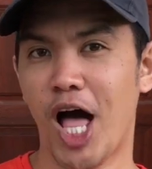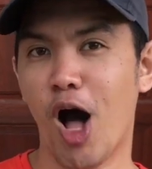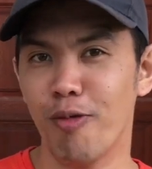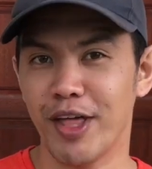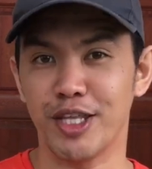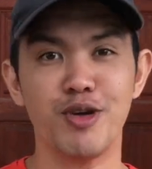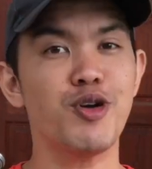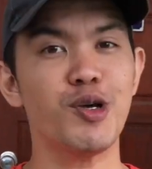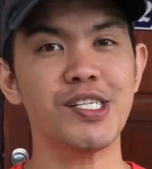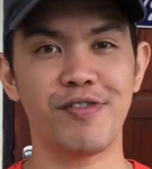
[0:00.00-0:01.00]
at home that you
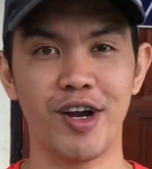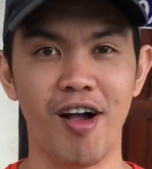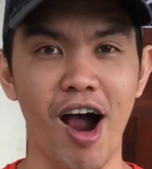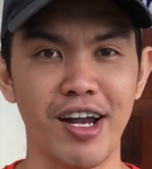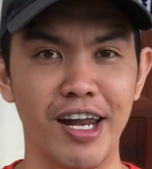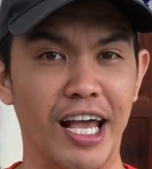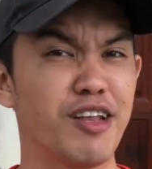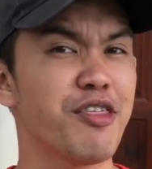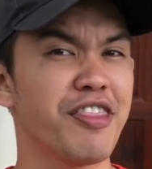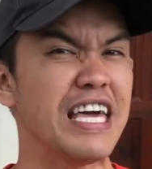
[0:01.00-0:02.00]
use for gardening
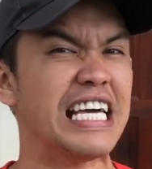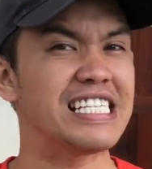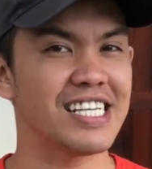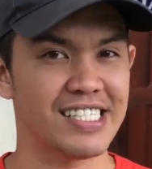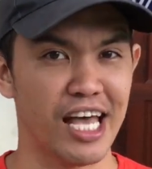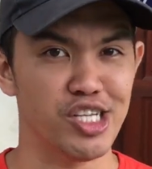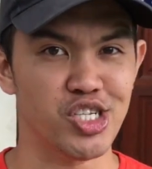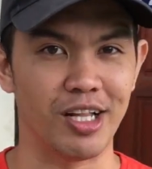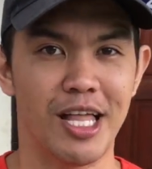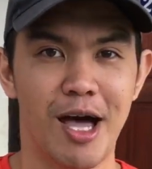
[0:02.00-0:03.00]
and you think is
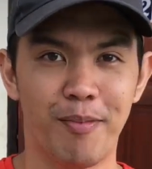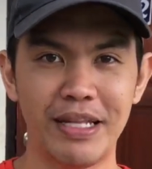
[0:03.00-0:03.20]
essential,